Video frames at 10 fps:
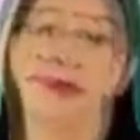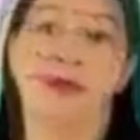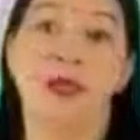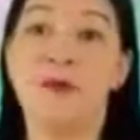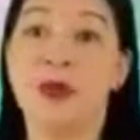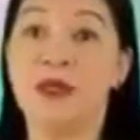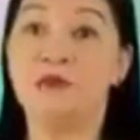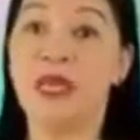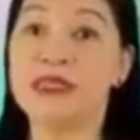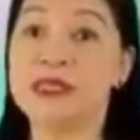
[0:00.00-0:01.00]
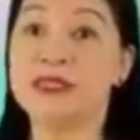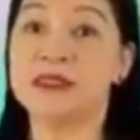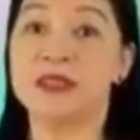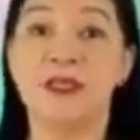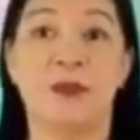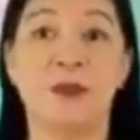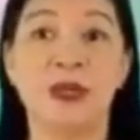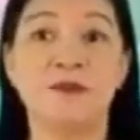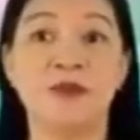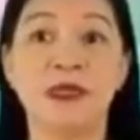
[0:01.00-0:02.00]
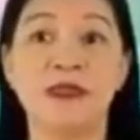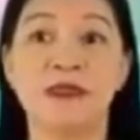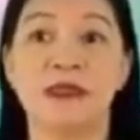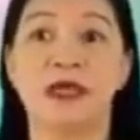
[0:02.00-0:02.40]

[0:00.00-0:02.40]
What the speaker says: Different places in the Philippines